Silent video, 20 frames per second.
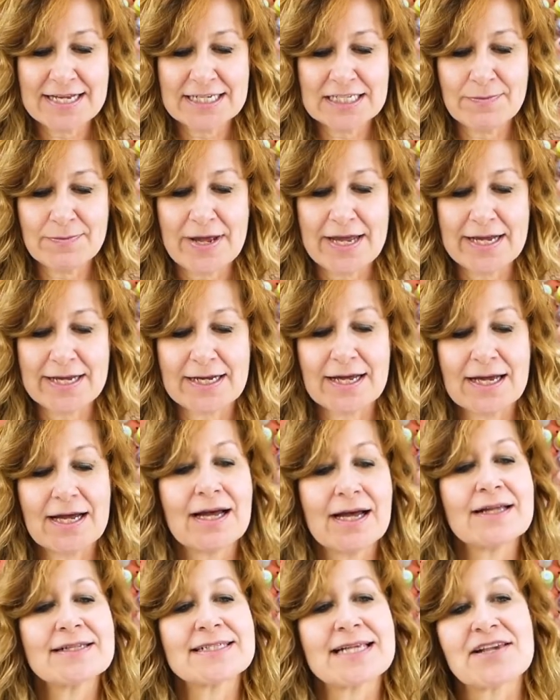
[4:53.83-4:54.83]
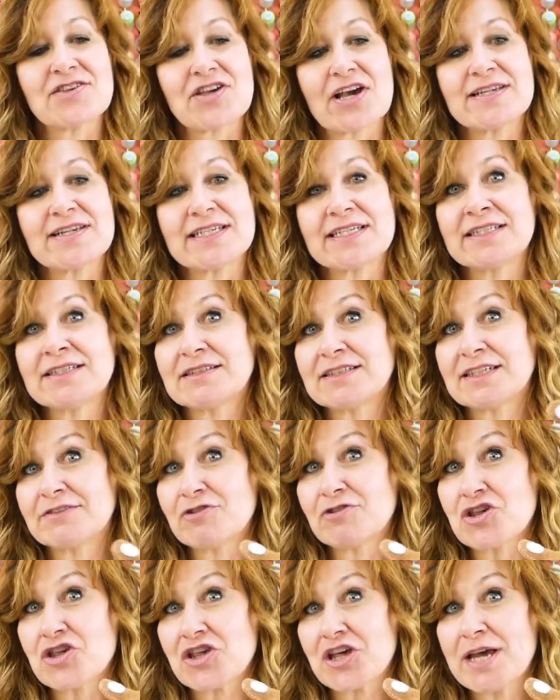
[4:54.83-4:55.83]
to make sachets in
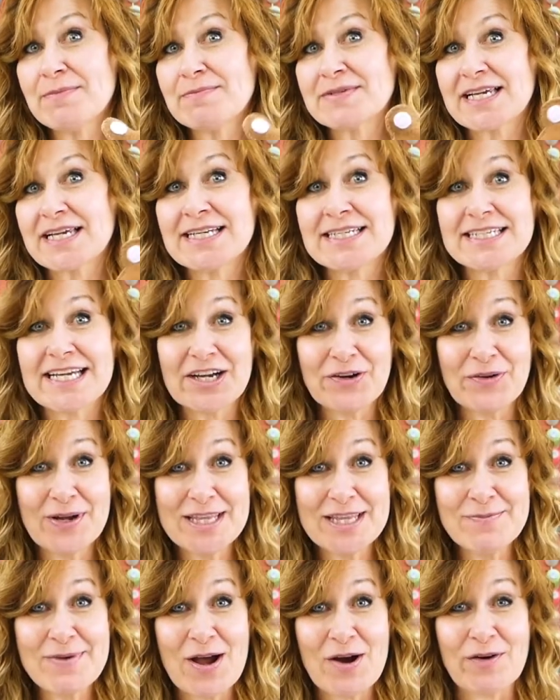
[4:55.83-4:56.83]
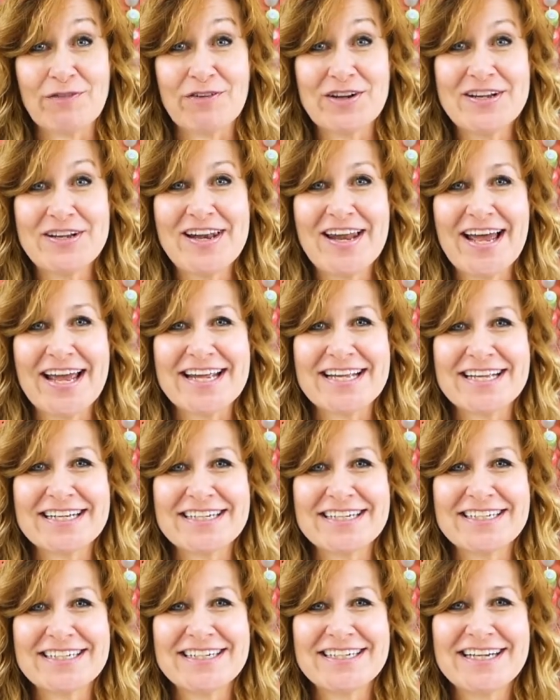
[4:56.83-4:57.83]
different shapes and decorate them however you like.
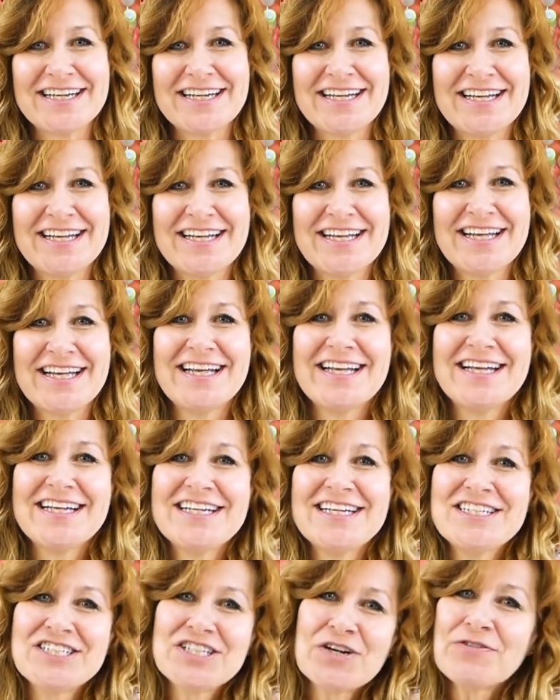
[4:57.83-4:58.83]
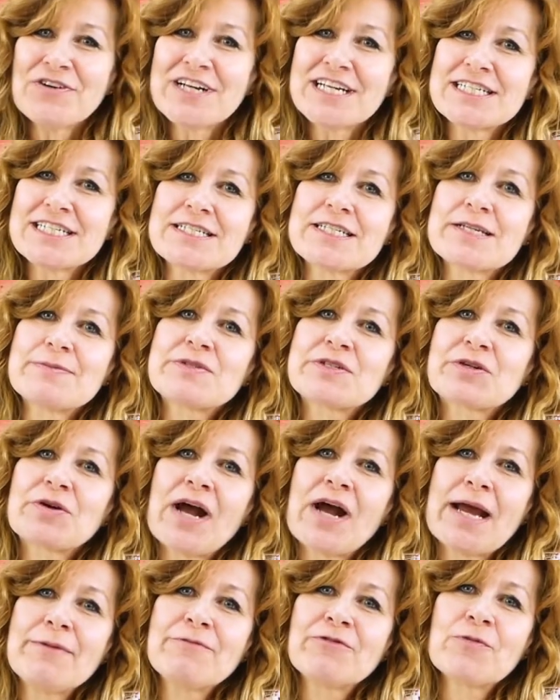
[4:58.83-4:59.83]
Don't forget to
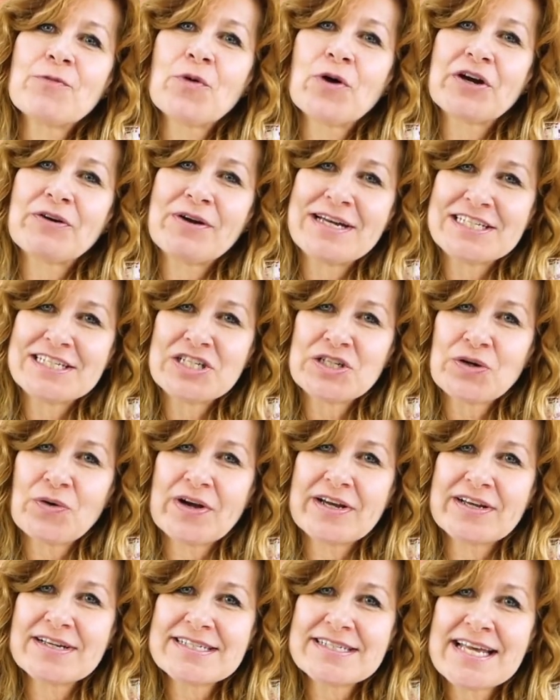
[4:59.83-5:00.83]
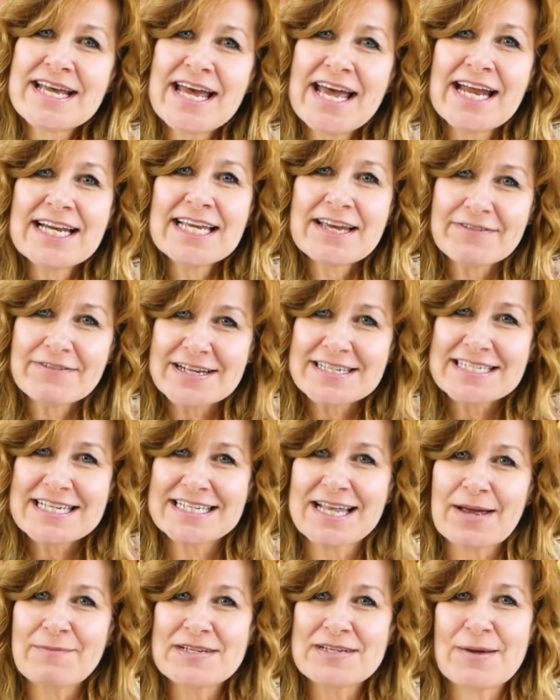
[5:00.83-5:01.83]
subscribe for more great tutorials and give us a
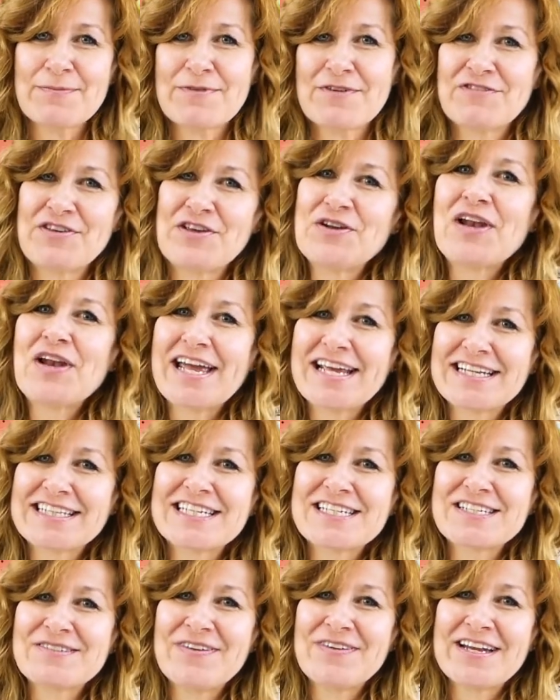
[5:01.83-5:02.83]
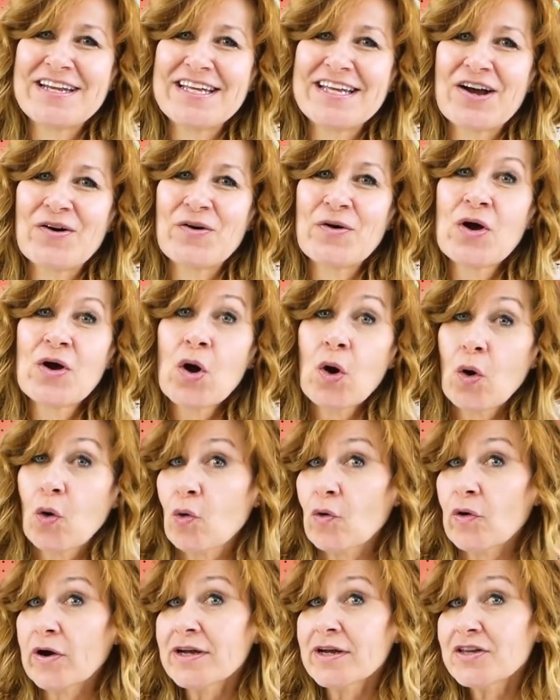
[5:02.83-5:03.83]
thumbs up if you liked this video.
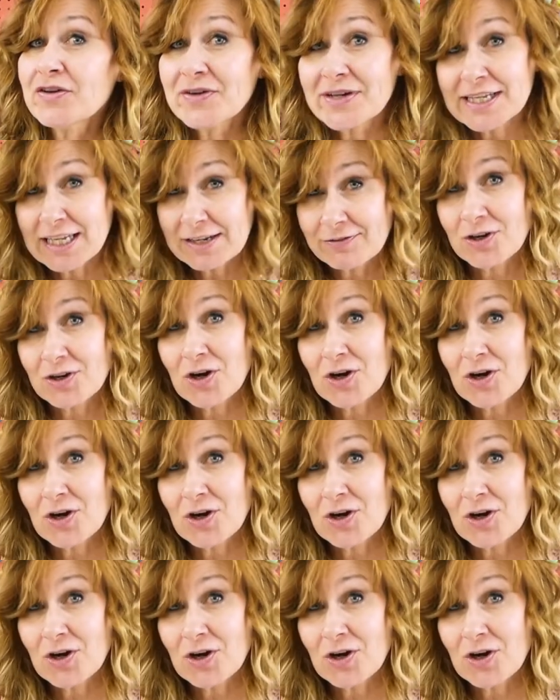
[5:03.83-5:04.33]
Or you can leave a